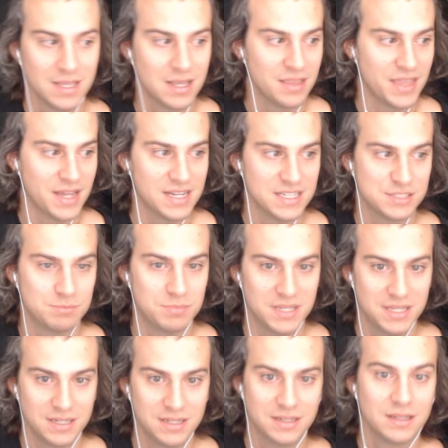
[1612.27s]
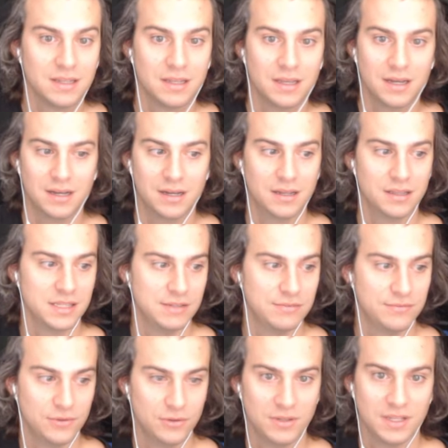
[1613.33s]
that has been the
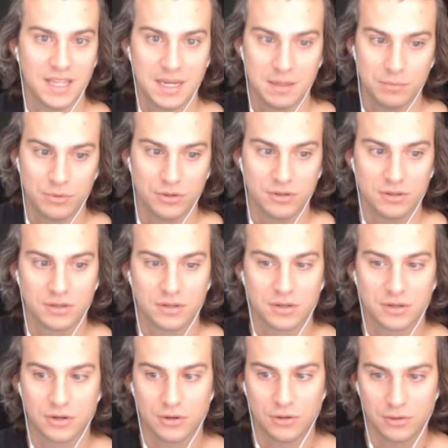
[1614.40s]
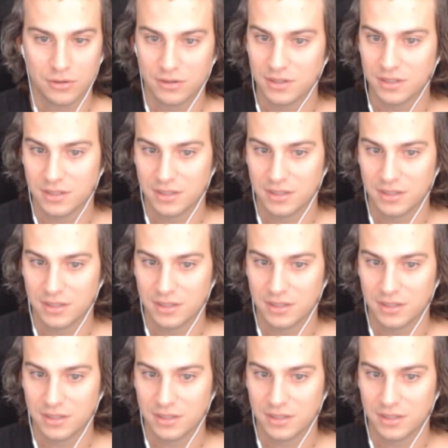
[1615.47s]
full Amber card